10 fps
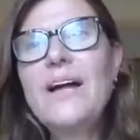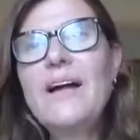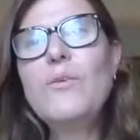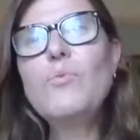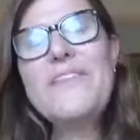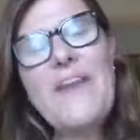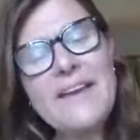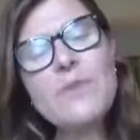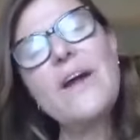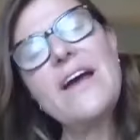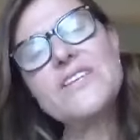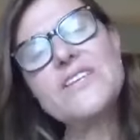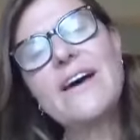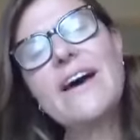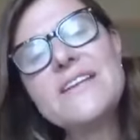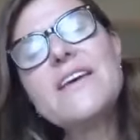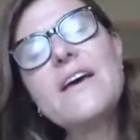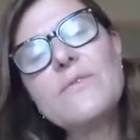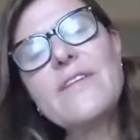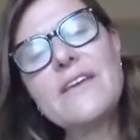With acupressure, I
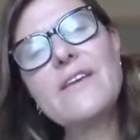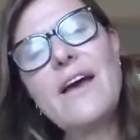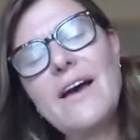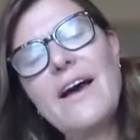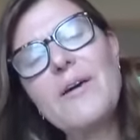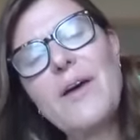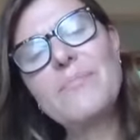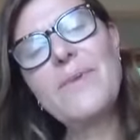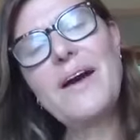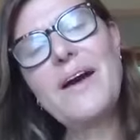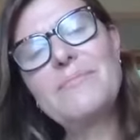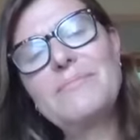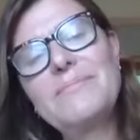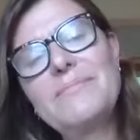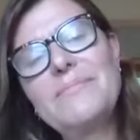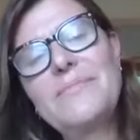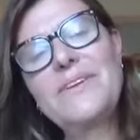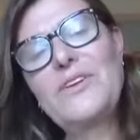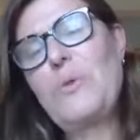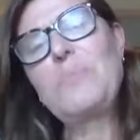don't think I'm you know,